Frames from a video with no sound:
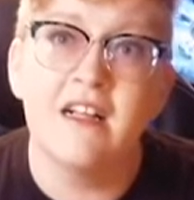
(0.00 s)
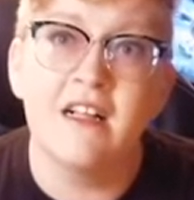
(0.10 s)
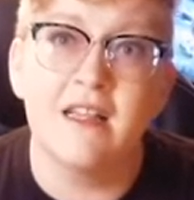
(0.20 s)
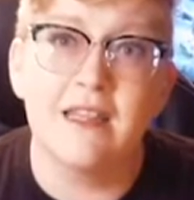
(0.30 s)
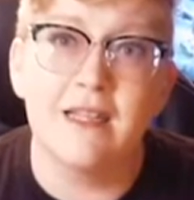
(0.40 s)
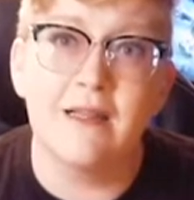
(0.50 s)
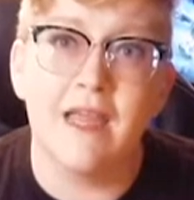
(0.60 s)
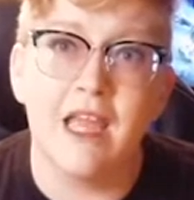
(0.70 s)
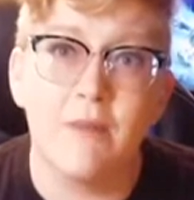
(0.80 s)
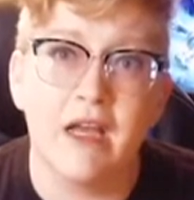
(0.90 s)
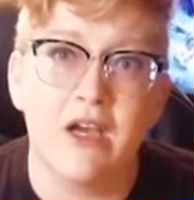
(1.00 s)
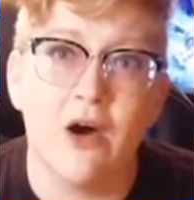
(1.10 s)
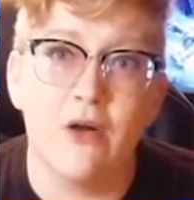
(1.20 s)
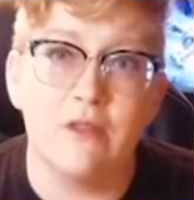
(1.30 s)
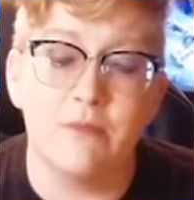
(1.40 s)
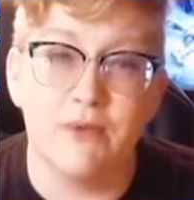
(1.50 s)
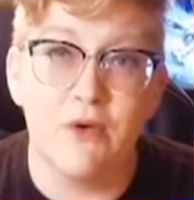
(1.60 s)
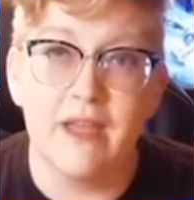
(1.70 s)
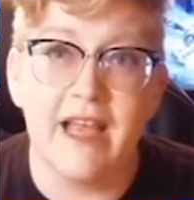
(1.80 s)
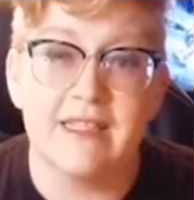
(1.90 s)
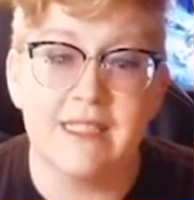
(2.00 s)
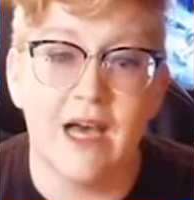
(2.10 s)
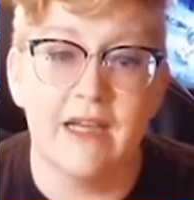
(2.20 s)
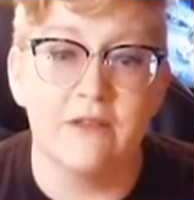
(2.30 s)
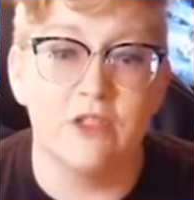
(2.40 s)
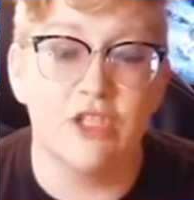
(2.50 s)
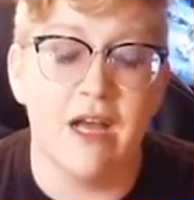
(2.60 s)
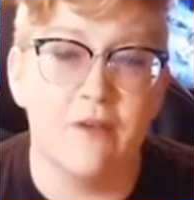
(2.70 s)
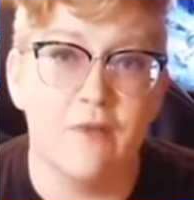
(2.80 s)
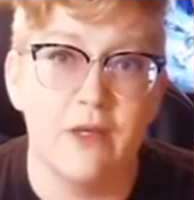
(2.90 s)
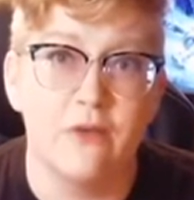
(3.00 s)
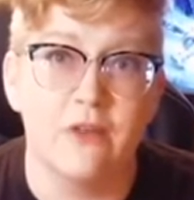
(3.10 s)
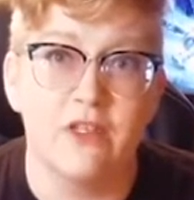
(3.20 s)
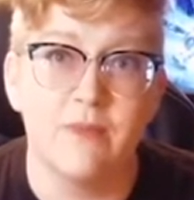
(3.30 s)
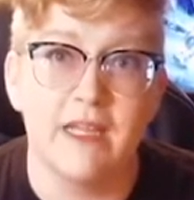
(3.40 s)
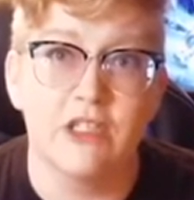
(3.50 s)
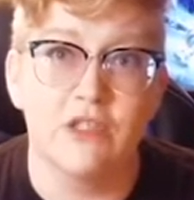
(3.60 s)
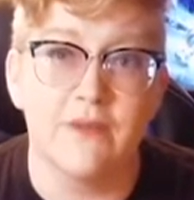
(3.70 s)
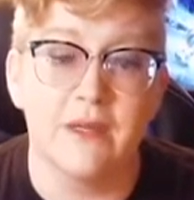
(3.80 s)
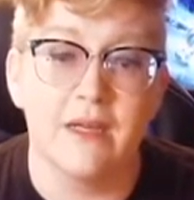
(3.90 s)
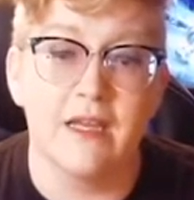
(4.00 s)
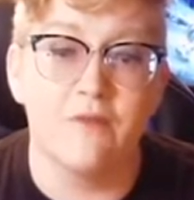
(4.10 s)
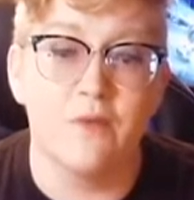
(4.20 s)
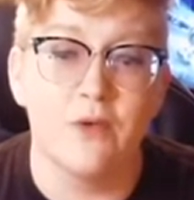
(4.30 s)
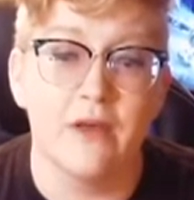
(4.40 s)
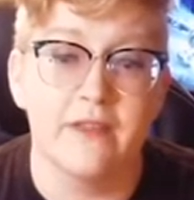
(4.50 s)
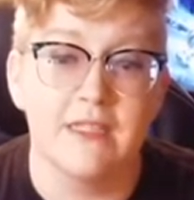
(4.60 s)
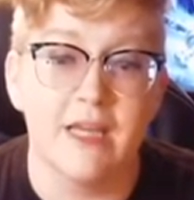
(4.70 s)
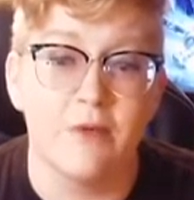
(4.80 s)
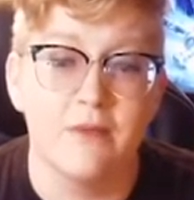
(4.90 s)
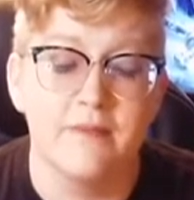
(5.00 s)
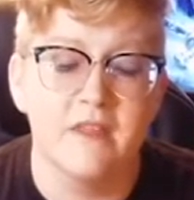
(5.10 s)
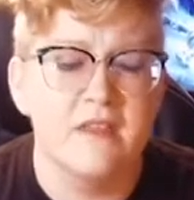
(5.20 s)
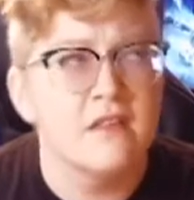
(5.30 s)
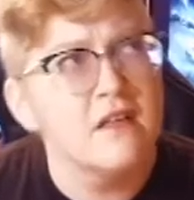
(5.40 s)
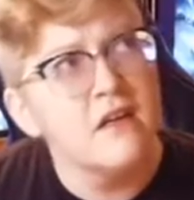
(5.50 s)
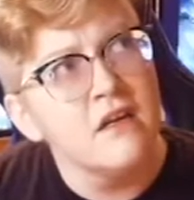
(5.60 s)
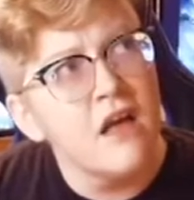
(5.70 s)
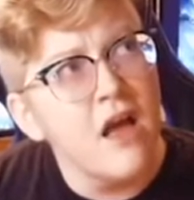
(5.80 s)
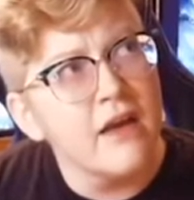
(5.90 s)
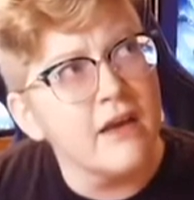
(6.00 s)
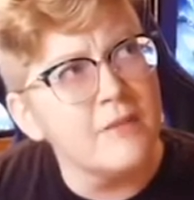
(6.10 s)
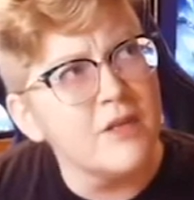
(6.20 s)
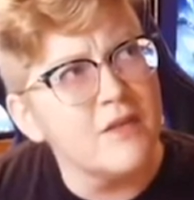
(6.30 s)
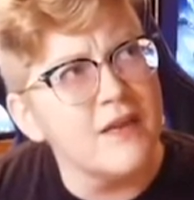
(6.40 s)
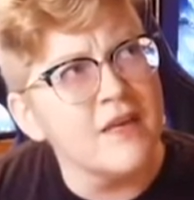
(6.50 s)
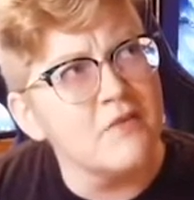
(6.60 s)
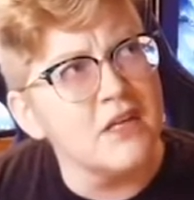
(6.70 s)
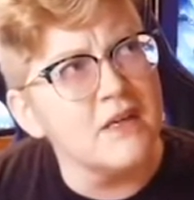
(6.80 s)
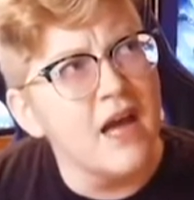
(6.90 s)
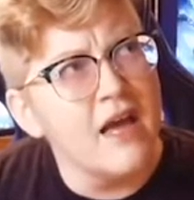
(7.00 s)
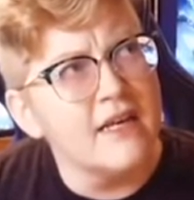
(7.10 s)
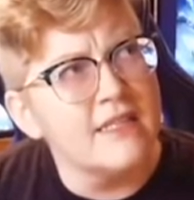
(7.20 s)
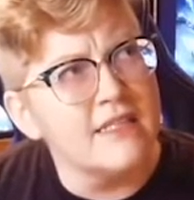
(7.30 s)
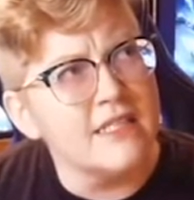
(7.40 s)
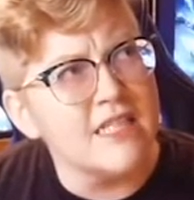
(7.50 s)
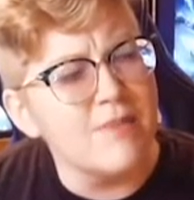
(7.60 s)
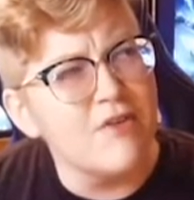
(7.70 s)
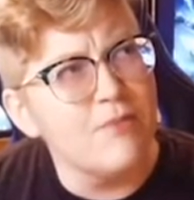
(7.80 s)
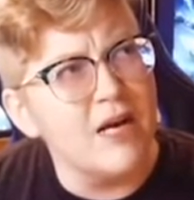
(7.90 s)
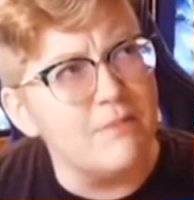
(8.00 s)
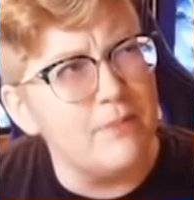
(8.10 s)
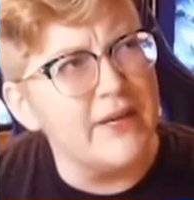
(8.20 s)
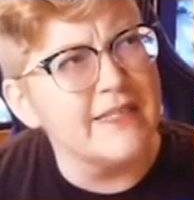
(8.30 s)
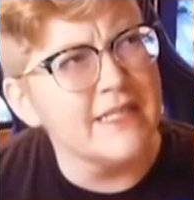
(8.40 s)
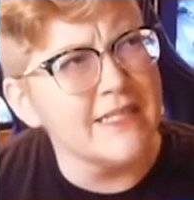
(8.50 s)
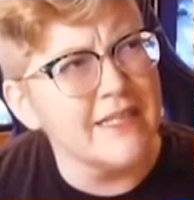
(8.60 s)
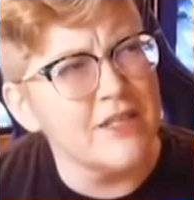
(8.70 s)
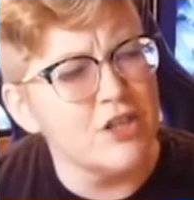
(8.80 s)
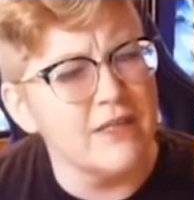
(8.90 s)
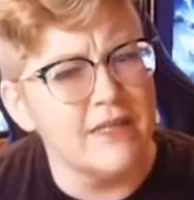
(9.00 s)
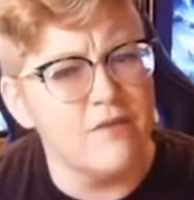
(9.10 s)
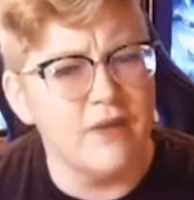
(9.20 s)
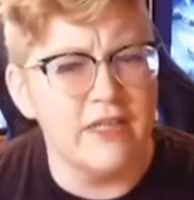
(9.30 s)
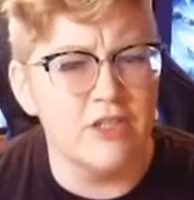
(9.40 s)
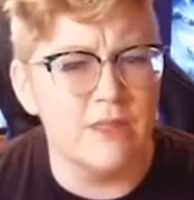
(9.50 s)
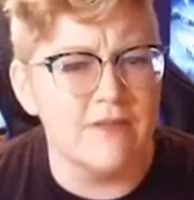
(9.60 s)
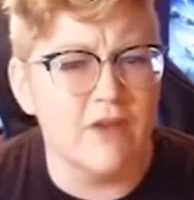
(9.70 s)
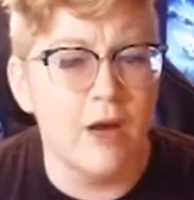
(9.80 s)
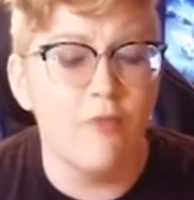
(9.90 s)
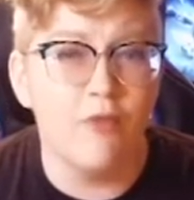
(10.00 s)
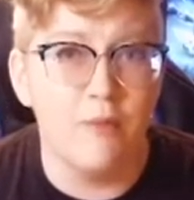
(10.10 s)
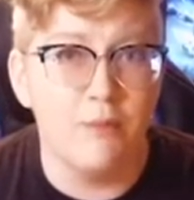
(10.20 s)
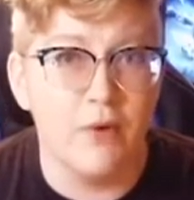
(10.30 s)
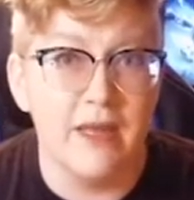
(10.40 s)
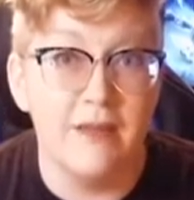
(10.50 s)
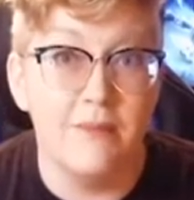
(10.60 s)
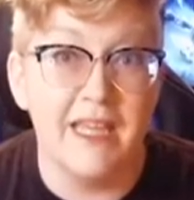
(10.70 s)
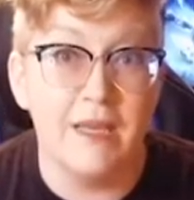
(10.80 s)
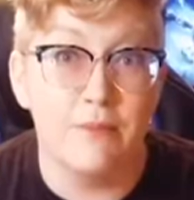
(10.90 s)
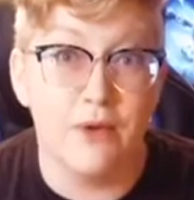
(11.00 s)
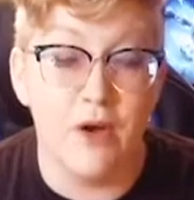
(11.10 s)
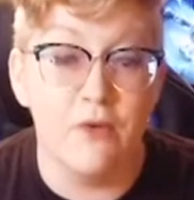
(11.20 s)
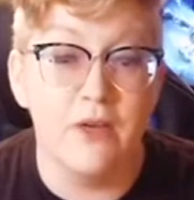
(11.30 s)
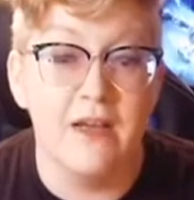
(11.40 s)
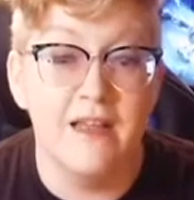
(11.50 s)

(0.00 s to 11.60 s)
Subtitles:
a little game I called Broke-Ass Iron Chef in order to make sure that I had food on the table. Come to think of it, some of my best kitchen innovations have come from being broke